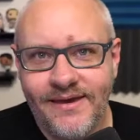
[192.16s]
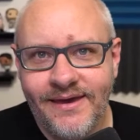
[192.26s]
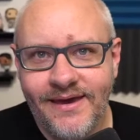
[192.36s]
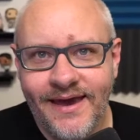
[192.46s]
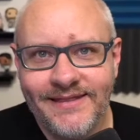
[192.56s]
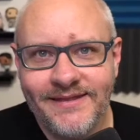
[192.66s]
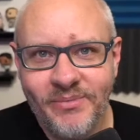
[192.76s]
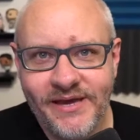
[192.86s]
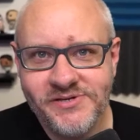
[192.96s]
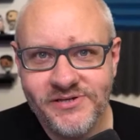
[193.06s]
had the
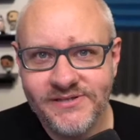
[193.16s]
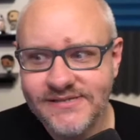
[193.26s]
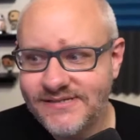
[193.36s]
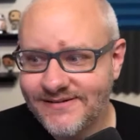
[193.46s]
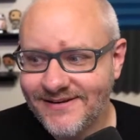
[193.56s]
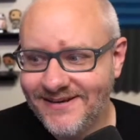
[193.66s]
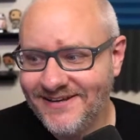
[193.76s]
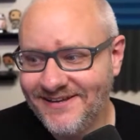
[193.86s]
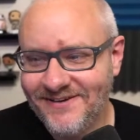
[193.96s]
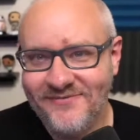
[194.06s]
patience
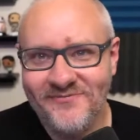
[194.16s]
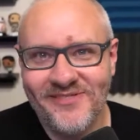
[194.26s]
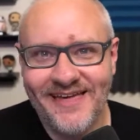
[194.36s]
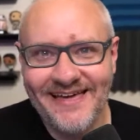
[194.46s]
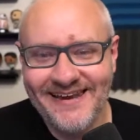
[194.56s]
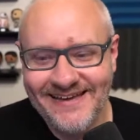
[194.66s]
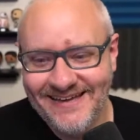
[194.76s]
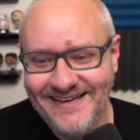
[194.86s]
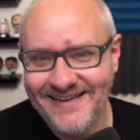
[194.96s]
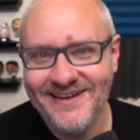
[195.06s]
for that.
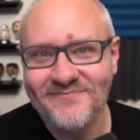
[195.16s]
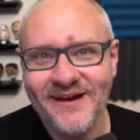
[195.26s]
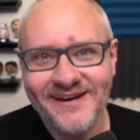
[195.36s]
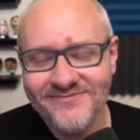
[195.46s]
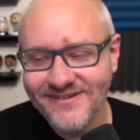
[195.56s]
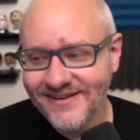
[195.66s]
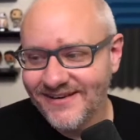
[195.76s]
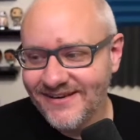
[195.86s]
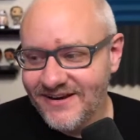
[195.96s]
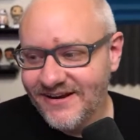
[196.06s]
I might have
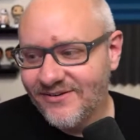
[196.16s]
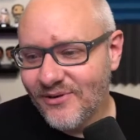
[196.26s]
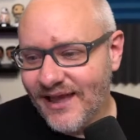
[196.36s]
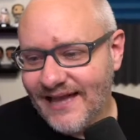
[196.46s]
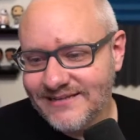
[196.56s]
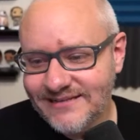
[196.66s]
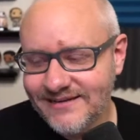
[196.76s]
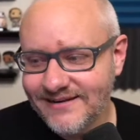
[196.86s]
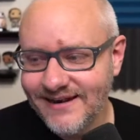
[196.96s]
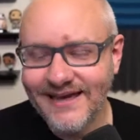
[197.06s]

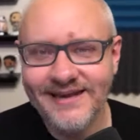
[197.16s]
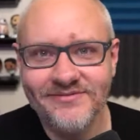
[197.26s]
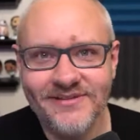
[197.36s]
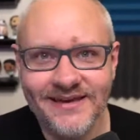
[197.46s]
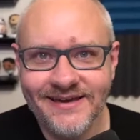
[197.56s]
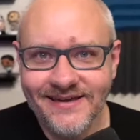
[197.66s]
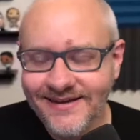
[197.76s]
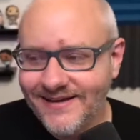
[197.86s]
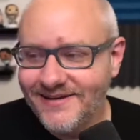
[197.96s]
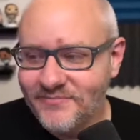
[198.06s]
reacted negatively,
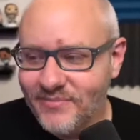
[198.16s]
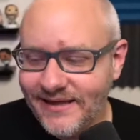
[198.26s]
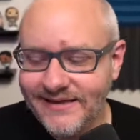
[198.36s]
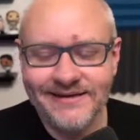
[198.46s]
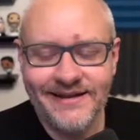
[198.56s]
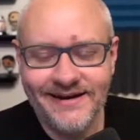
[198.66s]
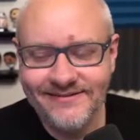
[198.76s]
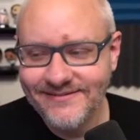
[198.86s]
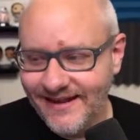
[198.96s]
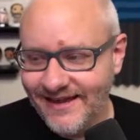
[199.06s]
but
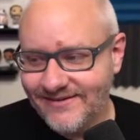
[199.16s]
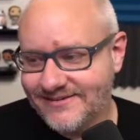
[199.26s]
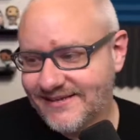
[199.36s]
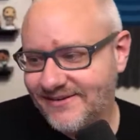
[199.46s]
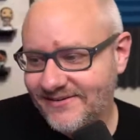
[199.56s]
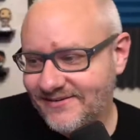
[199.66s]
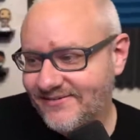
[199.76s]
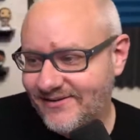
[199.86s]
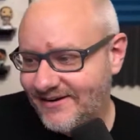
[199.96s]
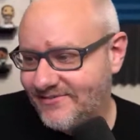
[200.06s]
now it's like
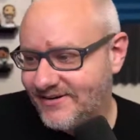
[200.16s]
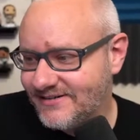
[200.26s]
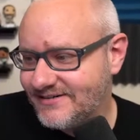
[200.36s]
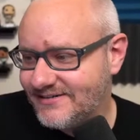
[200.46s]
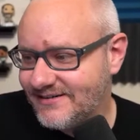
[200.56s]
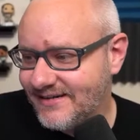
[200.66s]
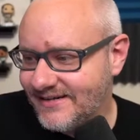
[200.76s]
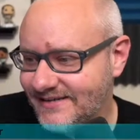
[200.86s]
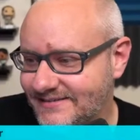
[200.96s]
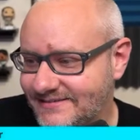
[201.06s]
whatever.
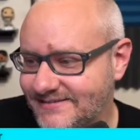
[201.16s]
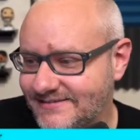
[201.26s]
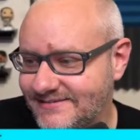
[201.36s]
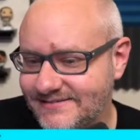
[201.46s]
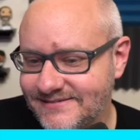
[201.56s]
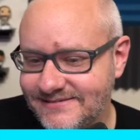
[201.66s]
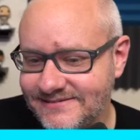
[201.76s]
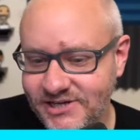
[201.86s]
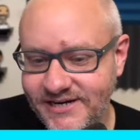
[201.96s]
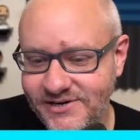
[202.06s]

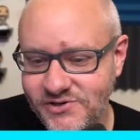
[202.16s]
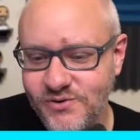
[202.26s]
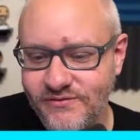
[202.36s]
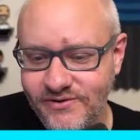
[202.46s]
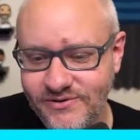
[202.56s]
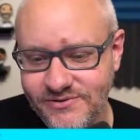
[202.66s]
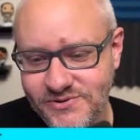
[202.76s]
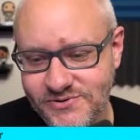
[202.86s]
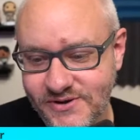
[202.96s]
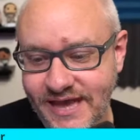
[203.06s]
Shannon, your 12-year-old
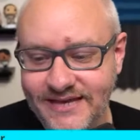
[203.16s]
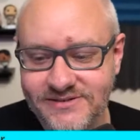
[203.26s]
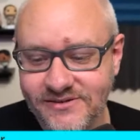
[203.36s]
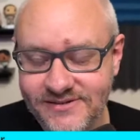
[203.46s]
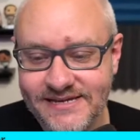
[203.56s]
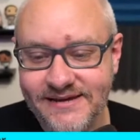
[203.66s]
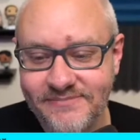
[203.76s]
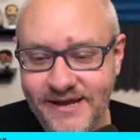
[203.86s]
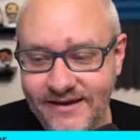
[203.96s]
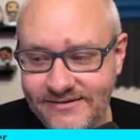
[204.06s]
shows you hacks all the time
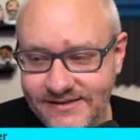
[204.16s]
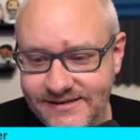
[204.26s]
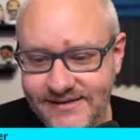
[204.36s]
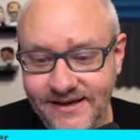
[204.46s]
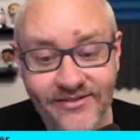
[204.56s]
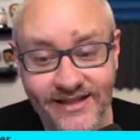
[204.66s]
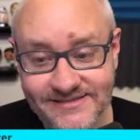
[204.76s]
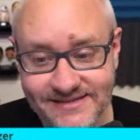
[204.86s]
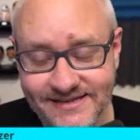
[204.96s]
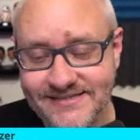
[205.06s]
now. Oh, that's
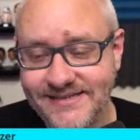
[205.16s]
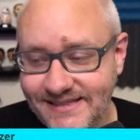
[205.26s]
nice. See,